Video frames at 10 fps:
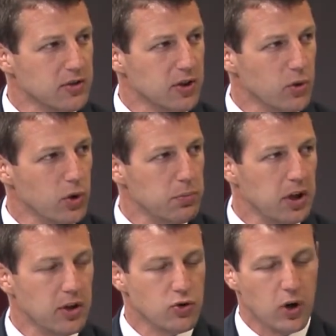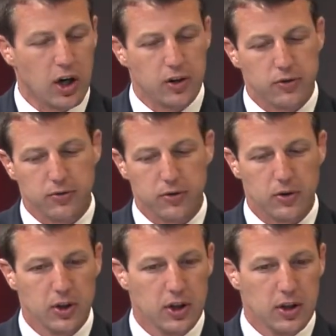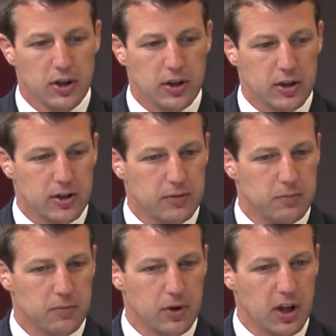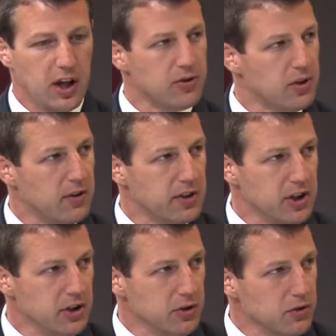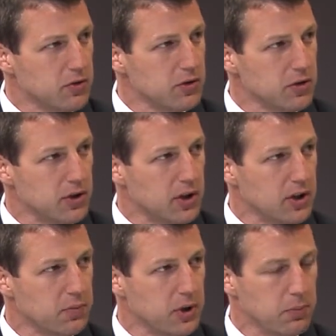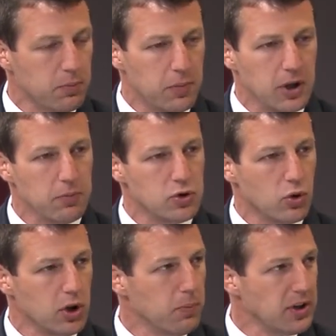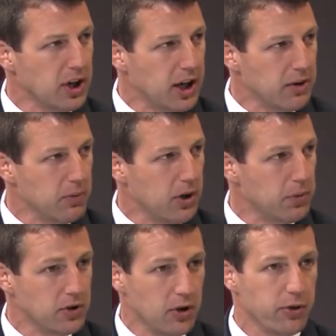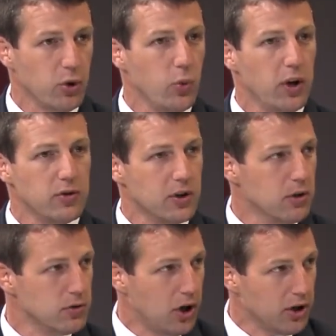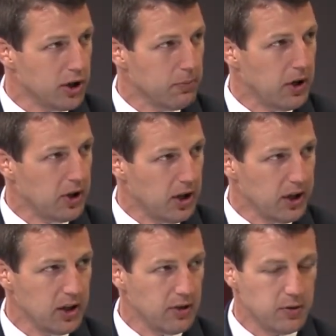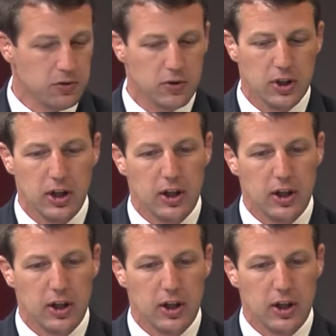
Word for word: You mm -hmm. know, we've mm-hmm. been in droughts for um, the last seven years. Uh, I spent a big majority of my time up until three weeks ago talking about the lake levels.